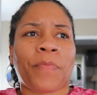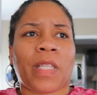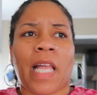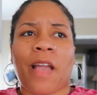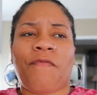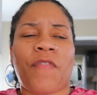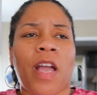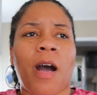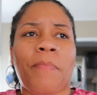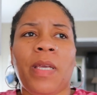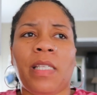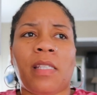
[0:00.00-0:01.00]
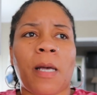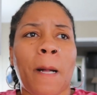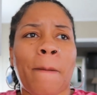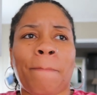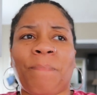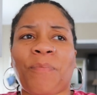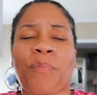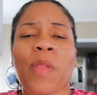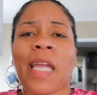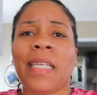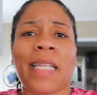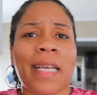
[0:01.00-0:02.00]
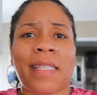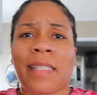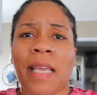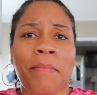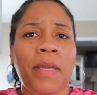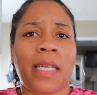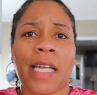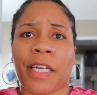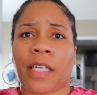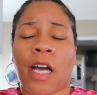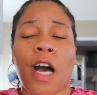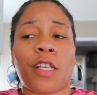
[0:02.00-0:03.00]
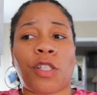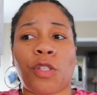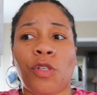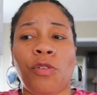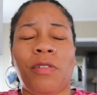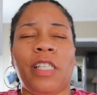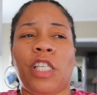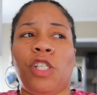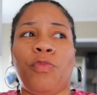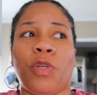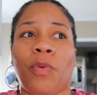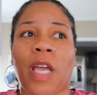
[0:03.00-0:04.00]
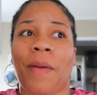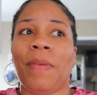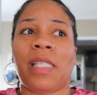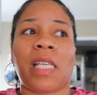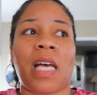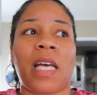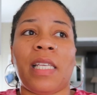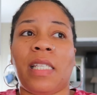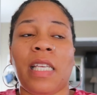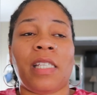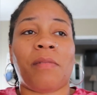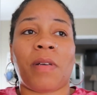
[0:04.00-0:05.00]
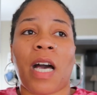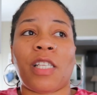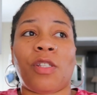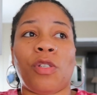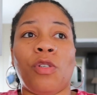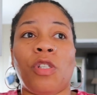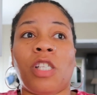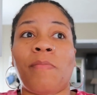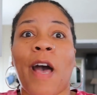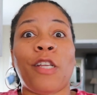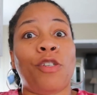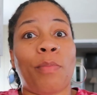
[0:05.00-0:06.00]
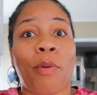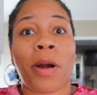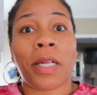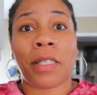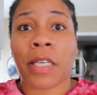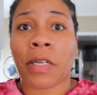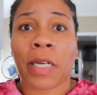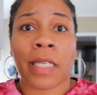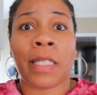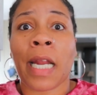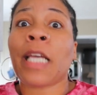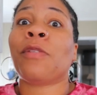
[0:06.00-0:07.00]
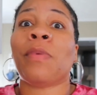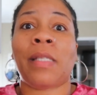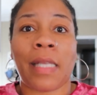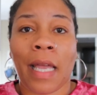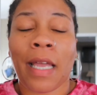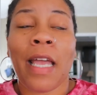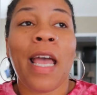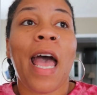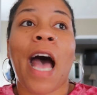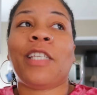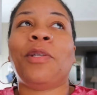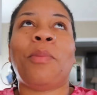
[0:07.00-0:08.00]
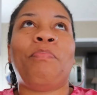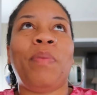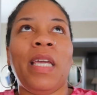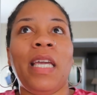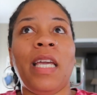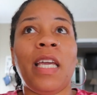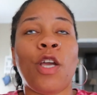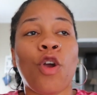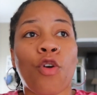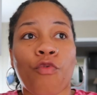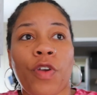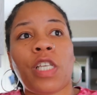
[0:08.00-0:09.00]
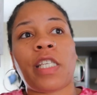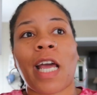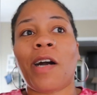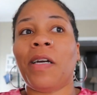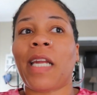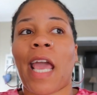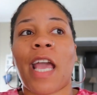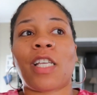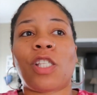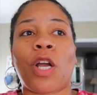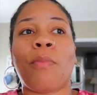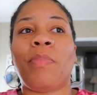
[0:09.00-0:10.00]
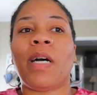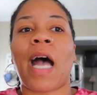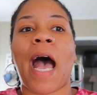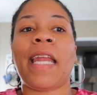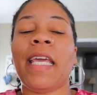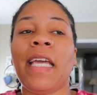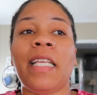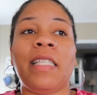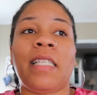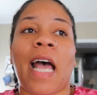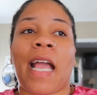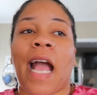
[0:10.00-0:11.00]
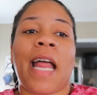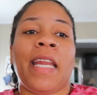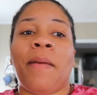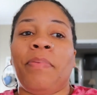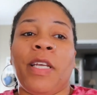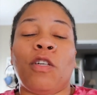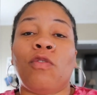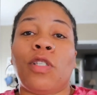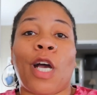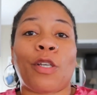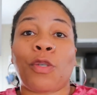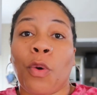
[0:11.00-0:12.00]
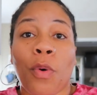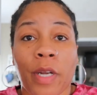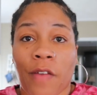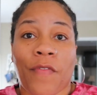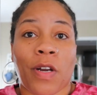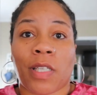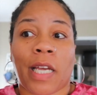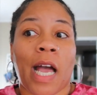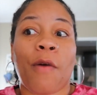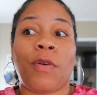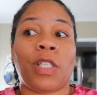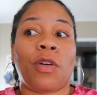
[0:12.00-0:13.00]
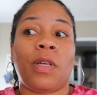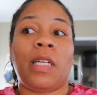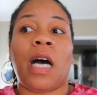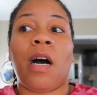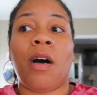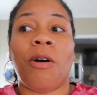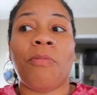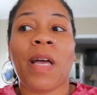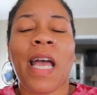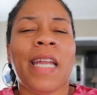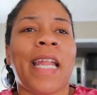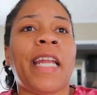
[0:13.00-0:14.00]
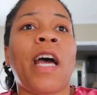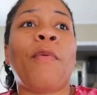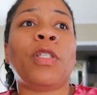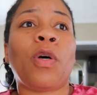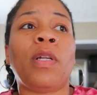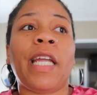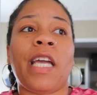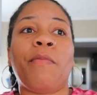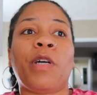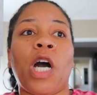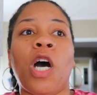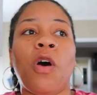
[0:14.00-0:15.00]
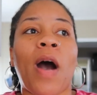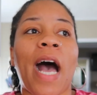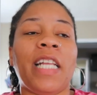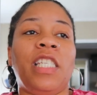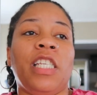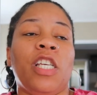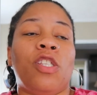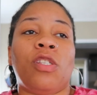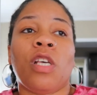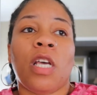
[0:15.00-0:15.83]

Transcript: like found me some, and like sent me a lot of costumes. Then she went on Amazon, seen some costumes, because mind you, the party is Saturday, today is Wednesday. I should have been reached out and asked her, but I didn't I, I didn't plan on Josh going at first. Like I wasn't gonna um not that I wasn't gonna let him go, I just